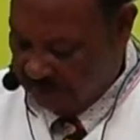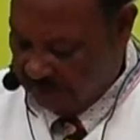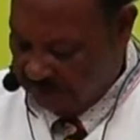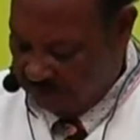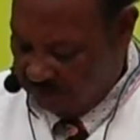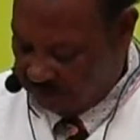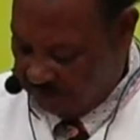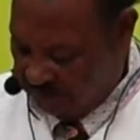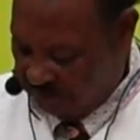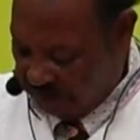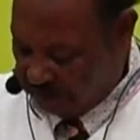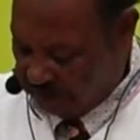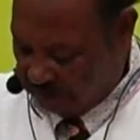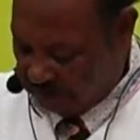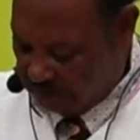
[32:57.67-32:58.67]
all the
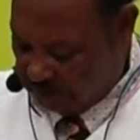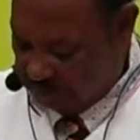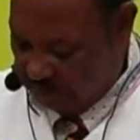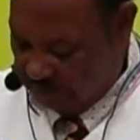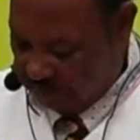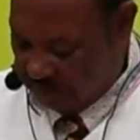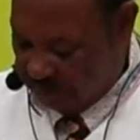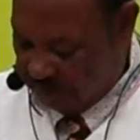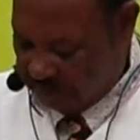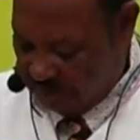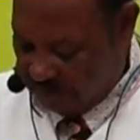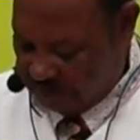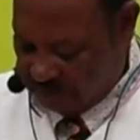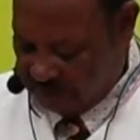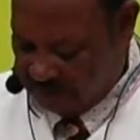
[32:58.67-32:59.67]
vegetables are made by
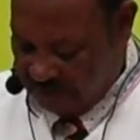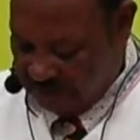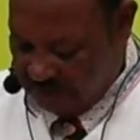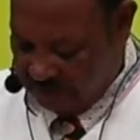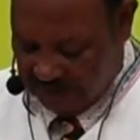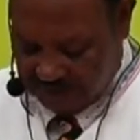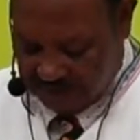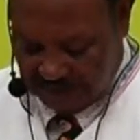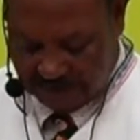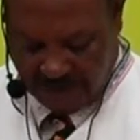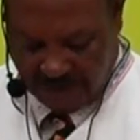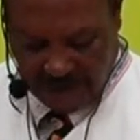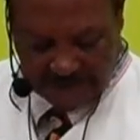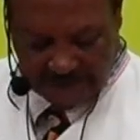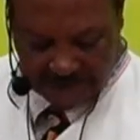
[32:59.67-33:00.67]
another uh,
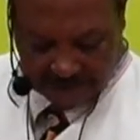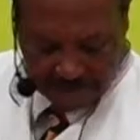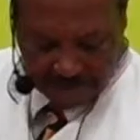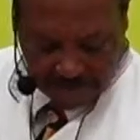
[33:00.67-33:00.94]
department